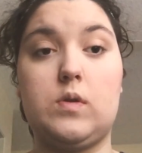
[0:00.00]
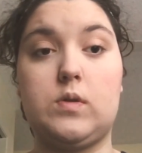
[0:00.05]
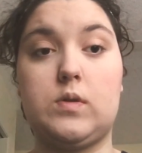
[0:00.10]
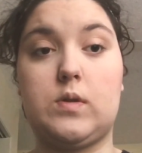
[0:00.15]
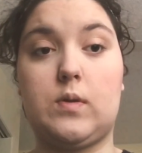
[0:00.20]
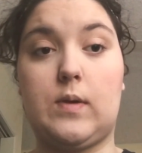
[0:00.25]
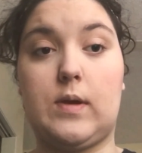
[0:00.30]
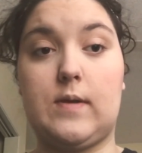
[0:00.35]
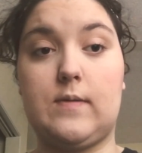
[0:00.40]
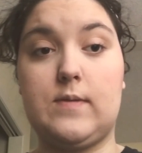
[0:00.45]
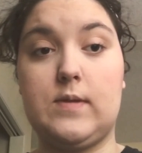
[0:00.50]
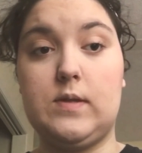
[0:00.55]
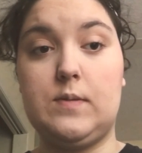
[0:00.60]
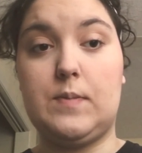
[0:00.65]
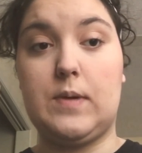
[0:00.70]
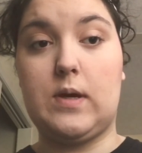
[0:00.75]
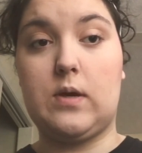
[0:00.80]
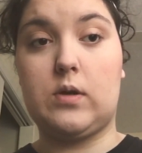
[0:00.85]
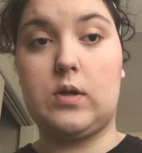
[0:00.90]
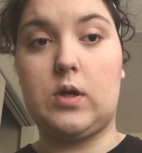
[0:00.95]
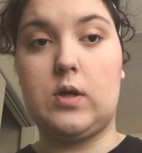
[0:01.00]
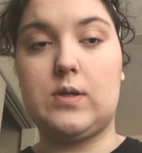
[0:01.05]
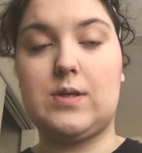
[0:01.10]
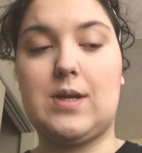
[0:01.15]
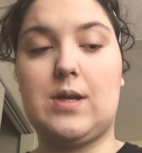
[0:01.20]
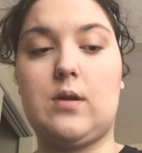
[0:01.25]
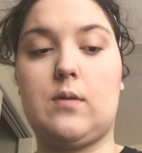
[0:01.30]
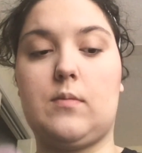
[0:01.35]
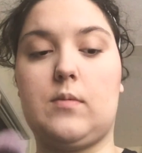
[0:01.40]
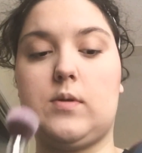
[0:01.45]
So I have this powder. It's
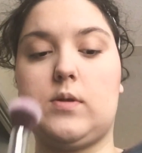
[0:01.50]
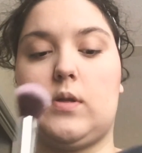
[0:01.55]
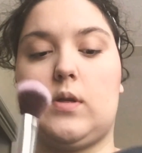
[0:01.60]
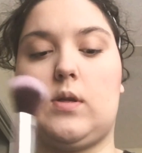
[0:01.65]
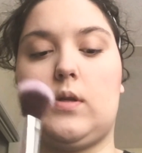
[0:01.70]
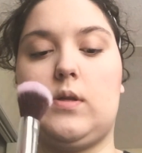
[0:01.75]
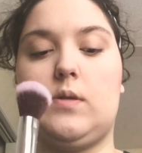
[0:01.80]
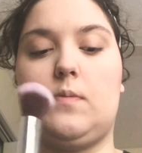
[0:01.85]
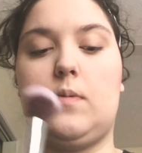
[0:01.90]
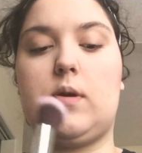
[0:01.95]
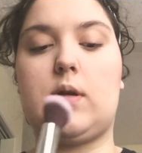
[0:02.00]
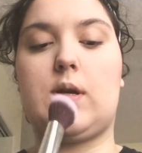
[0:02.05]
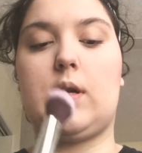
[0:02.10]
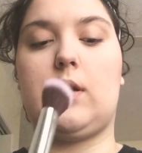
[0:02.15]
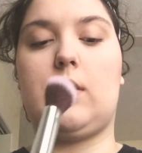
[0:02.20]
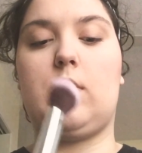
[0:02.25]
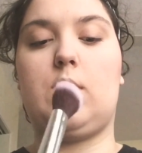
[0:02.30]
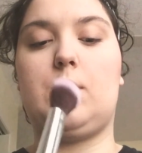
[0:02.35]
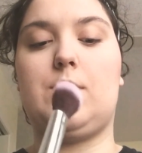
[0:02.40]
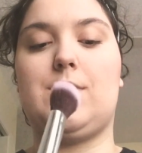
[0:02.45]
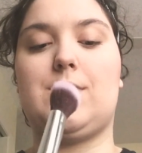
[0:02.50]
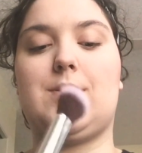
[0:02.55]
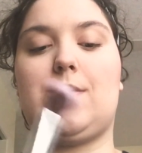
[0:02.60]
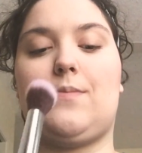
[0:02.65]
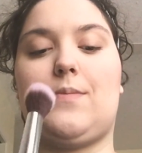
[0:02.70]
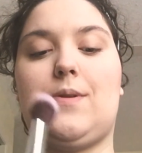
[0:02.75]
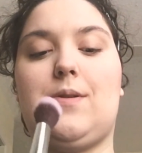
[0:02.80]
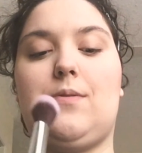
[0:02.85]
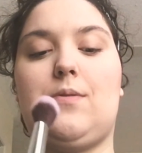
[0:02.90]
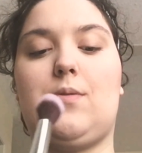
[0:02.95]
kind of almost done. This part kind of opens up.
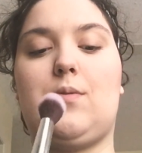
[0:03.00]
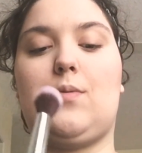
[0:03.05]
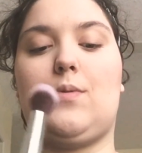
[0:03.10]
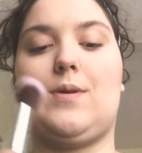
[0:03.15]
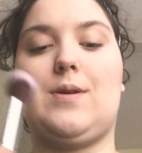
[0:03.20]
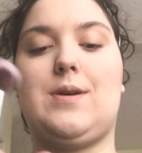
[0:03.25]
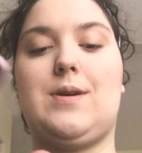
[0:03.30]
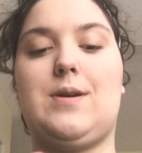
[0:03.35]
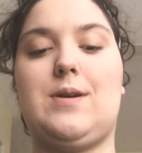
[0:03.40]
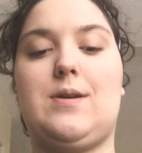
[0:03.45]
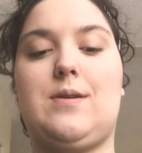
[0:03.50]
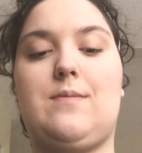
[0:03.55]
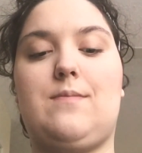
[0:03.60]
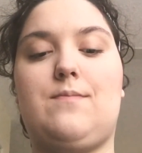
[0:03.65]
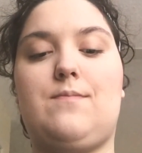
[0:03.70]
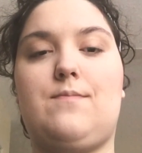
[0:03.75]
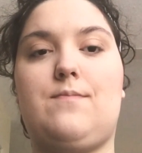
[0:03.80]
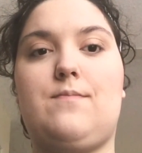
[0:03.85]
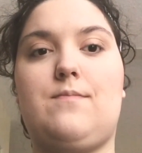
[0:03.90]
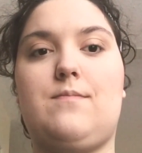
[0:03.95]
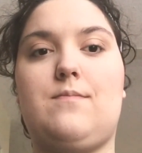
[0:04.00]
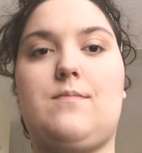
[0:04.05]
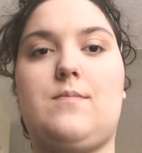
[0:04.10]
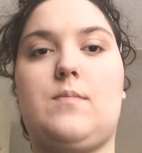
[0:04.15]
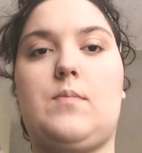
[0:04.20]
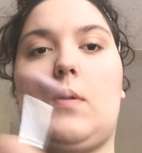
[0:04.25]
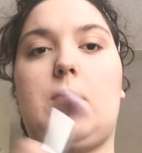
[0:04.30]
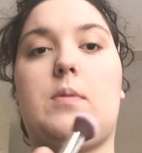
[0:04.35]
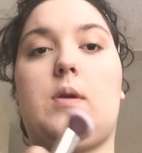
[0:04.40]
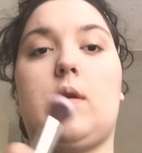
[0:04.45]
I don't know why.
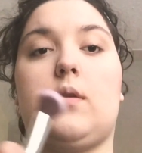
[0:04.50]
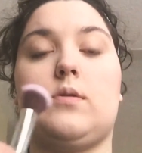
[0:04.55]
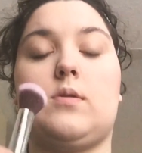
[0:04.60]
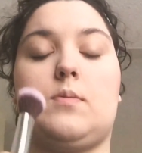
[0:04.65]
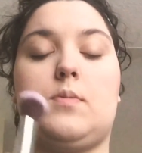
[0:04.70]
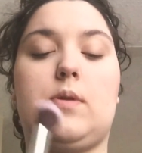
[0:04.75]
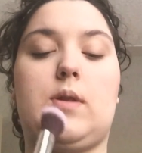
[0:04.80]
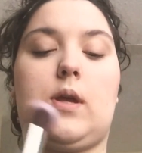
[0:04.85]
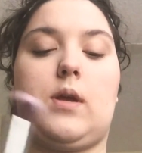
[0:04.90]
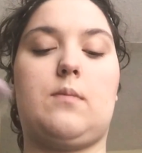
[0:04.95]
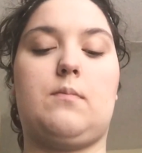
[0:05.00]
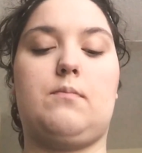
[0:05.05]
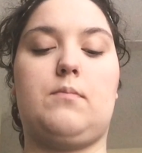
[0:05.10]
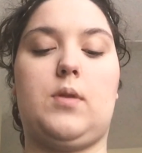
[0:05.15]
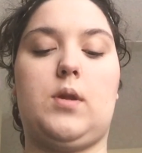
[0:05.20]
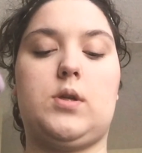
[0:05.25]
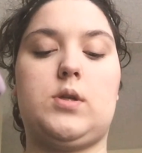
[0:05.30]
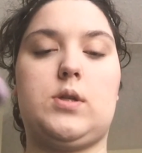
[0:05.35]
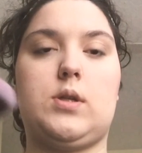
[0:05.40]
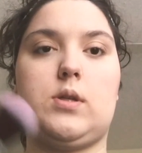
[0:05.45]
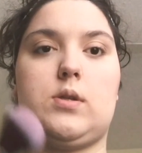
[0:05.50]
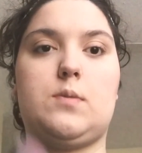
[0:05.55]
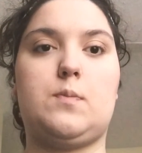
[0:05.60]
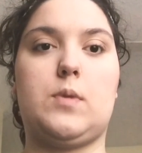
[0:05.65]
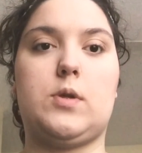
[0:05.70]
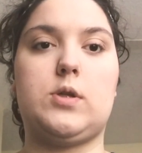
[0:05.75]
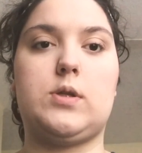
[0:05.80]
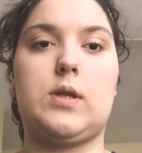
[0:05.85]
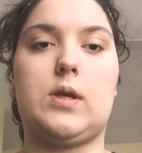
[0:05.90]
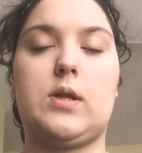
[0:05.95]
Probably because you could like blush the
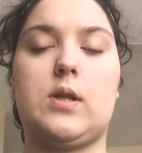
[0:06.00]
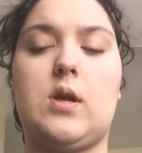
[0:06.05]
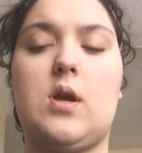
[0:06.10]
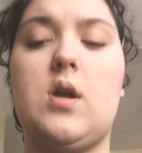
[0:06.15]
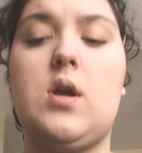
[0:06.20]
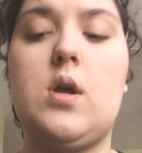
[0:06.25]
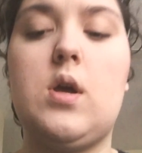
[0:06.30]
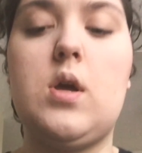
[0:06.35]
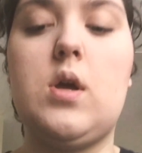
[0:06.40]
sponge thing there.